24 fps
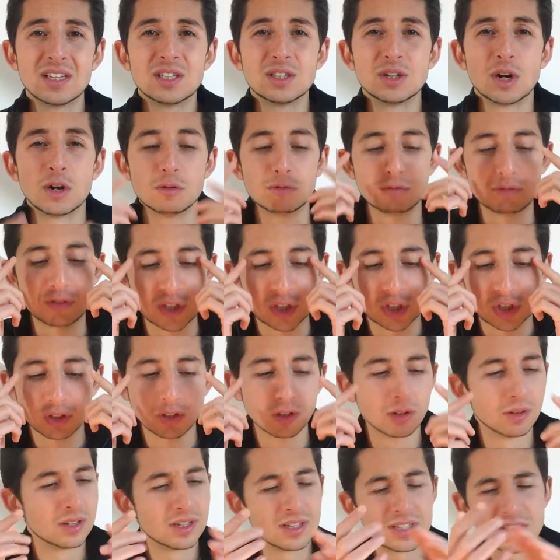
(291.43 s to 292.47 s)

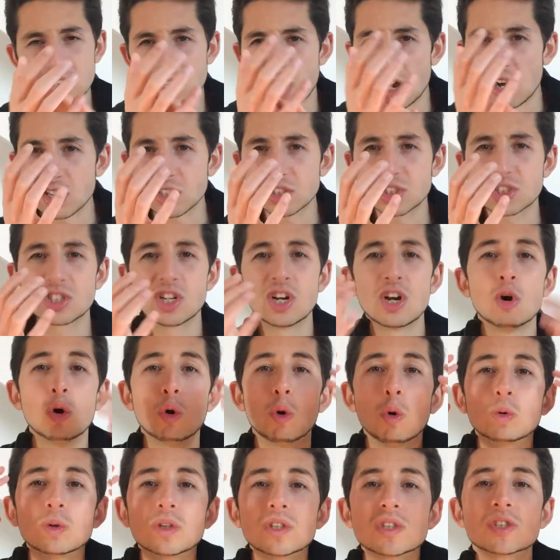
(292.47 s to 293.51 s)
visual, touch,
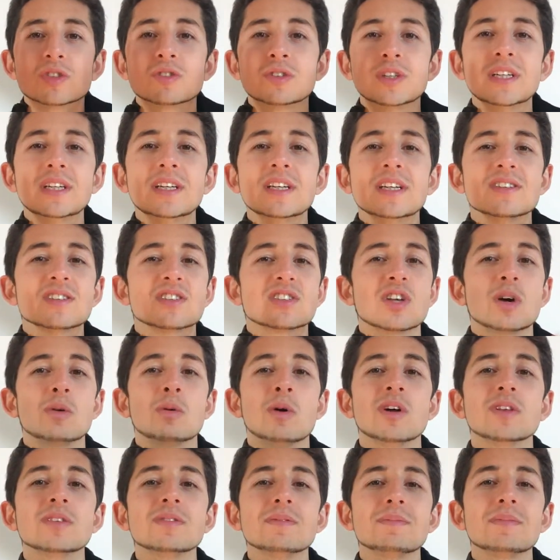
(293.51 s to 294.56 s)
auditory, and
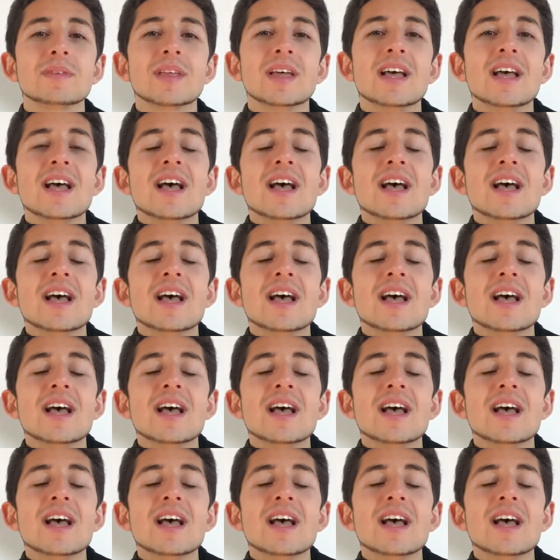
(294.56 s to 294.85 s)
so on,